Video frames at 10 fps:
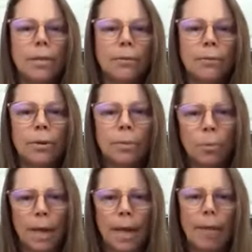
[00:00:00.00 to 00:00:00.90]
The first
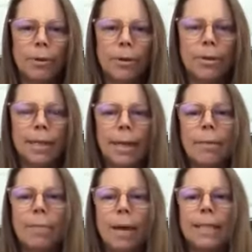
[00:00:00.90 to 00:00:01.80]
morning after using
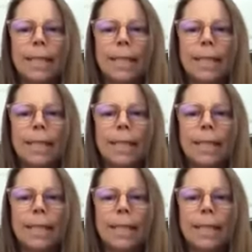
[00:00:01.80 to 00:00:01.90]
them, my